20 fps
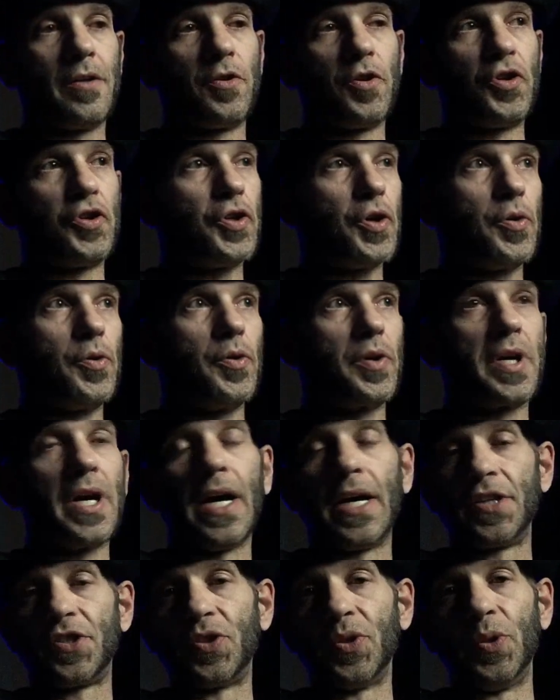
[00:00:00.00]
to show you
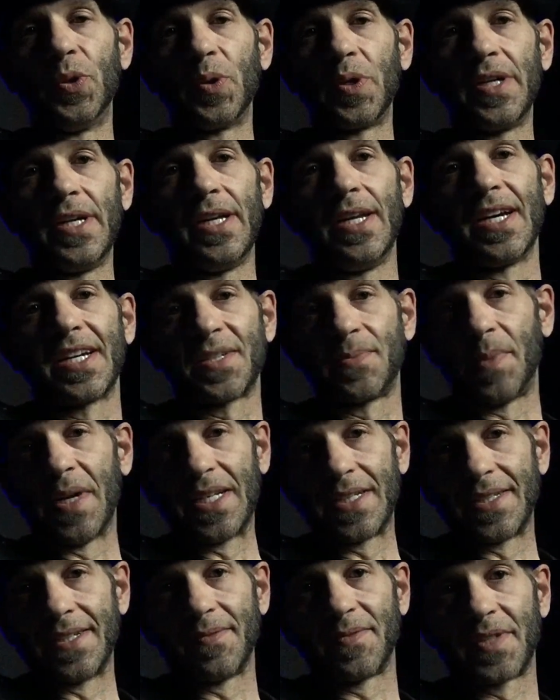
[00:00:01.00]
guys you don't need
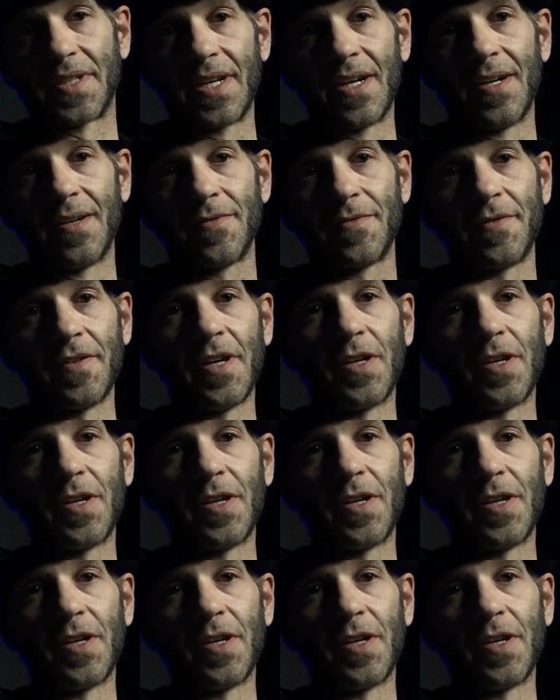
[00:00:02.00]
expensive stuff